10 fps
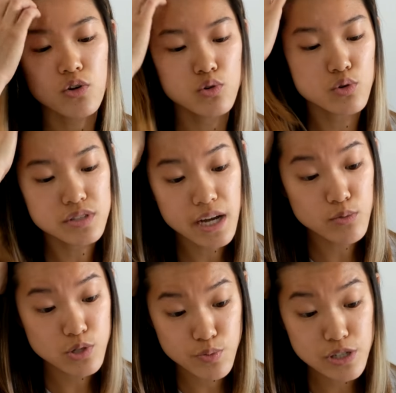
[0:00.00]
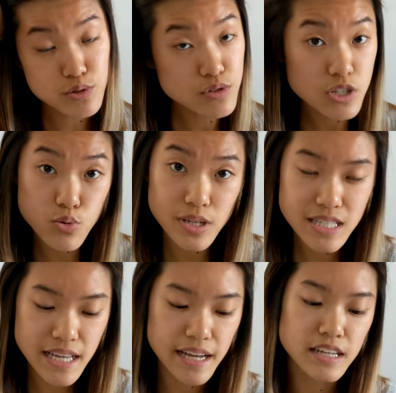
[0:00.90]
Cooldown was reduced to twenty
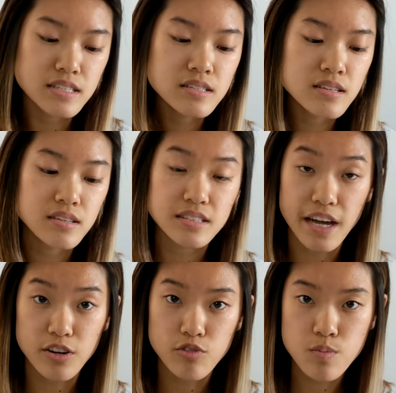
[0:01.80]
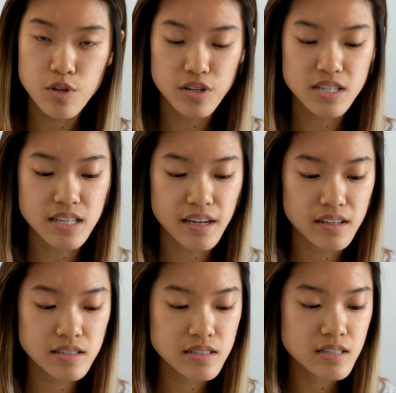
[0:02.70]
seconds, down from thirty
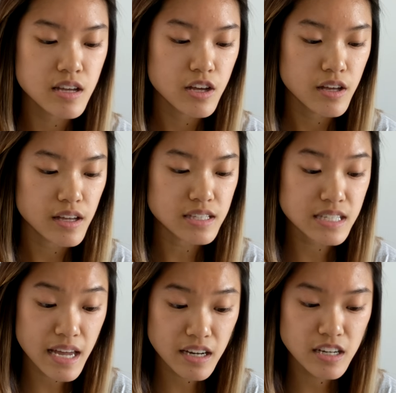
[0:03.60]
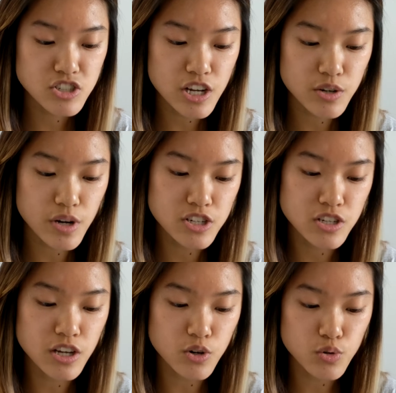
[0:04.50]
seconds. Insanity
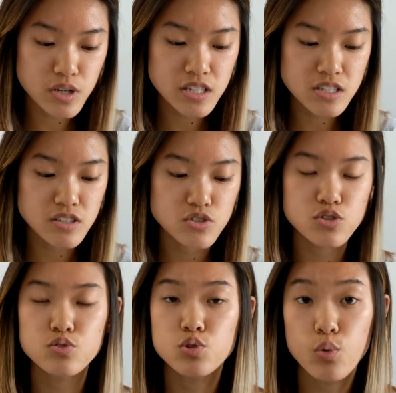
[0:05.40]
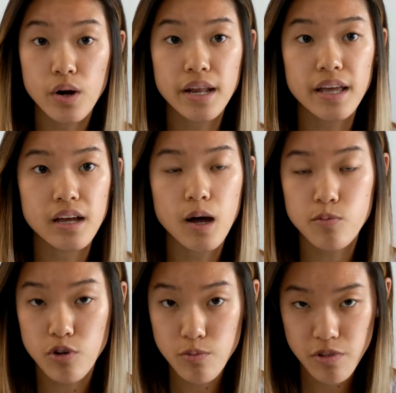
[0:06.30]
generation increased to twenty,
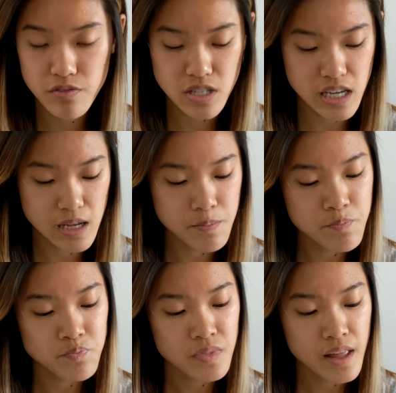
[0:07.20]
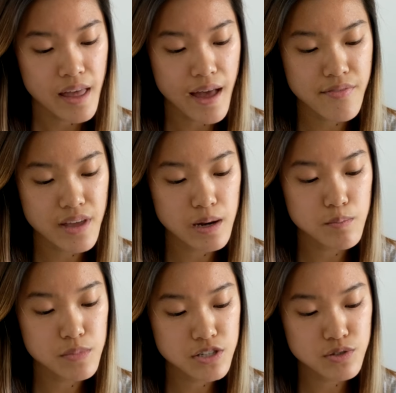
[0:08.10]
up from fifteen. And
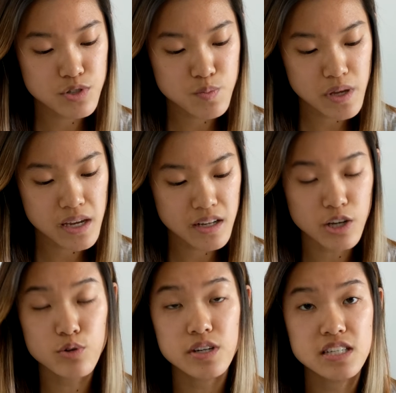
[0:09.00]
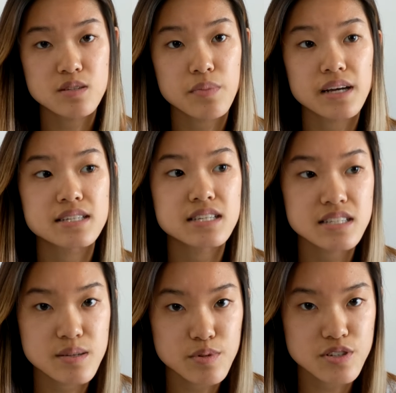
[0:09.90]
then missile speed increased by
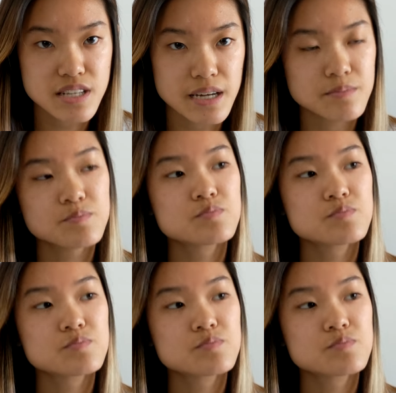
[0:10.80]
sixty percent.